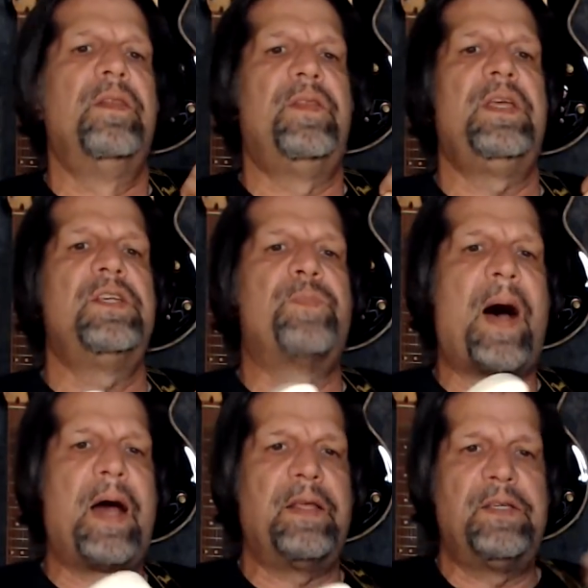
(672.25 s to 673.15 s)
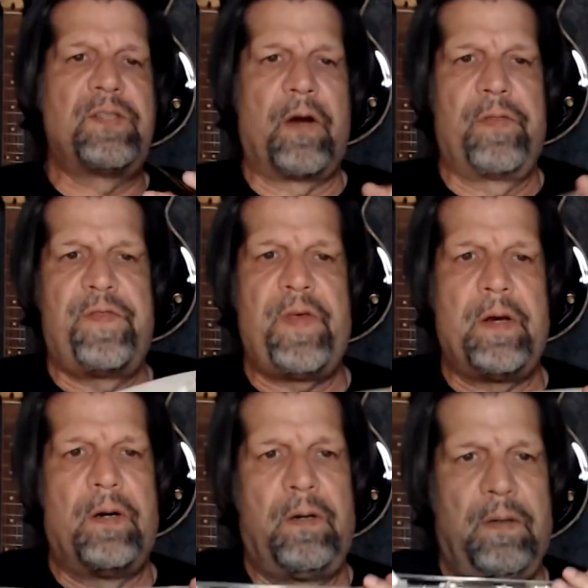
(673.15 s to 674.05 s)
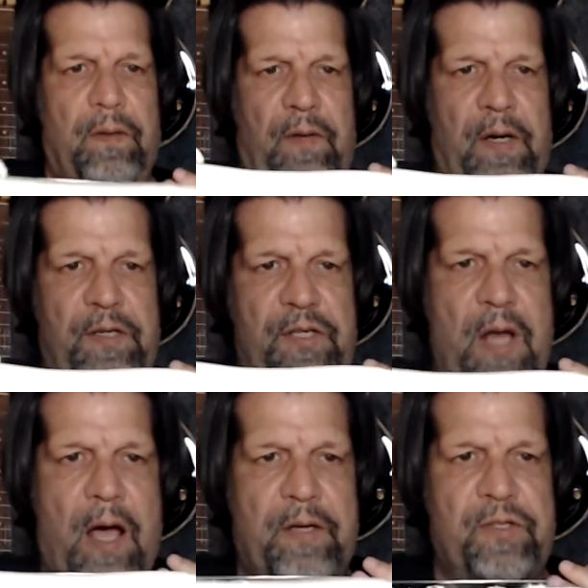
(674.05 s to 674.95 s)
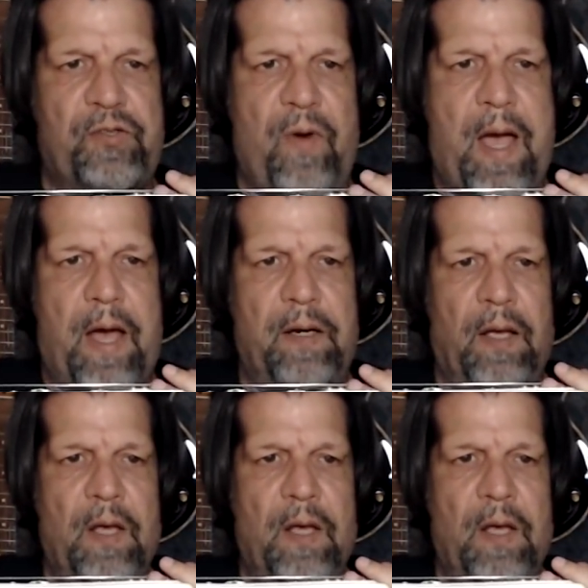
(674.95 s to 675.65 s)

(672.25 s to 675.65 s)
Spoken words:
These bodies are thinner than a stock Strat.